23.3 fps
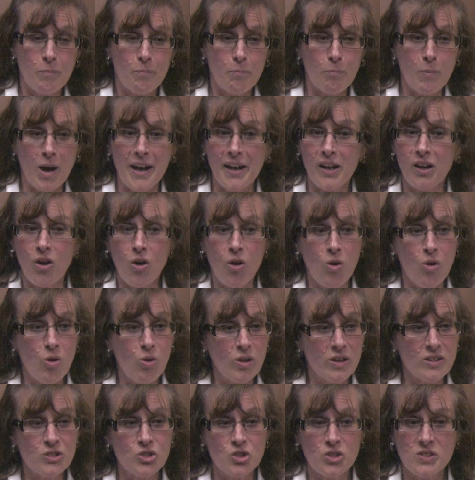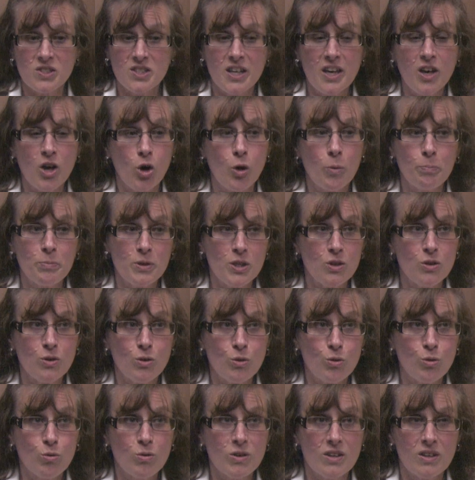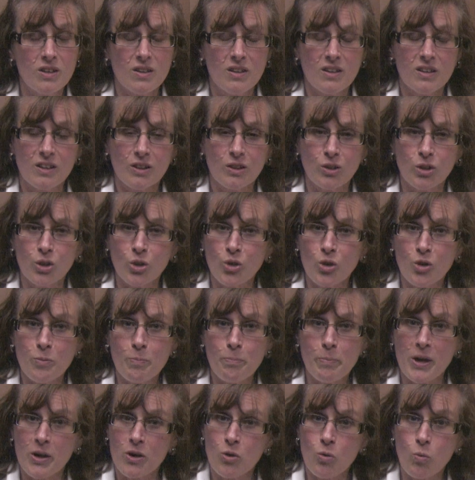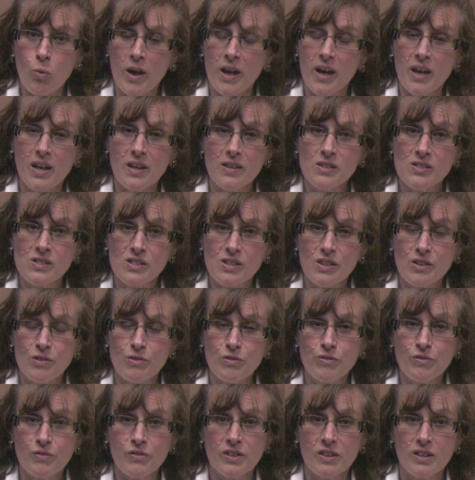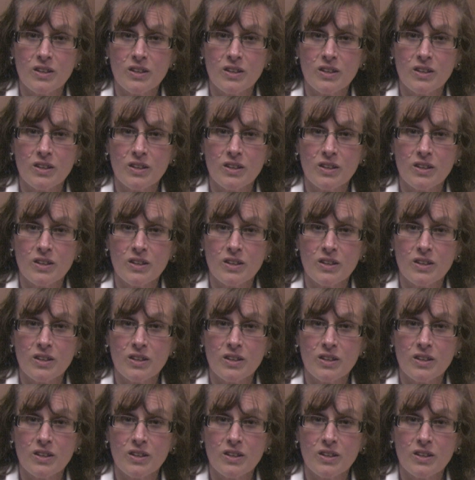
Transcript: My goal is just to help you learn better ways of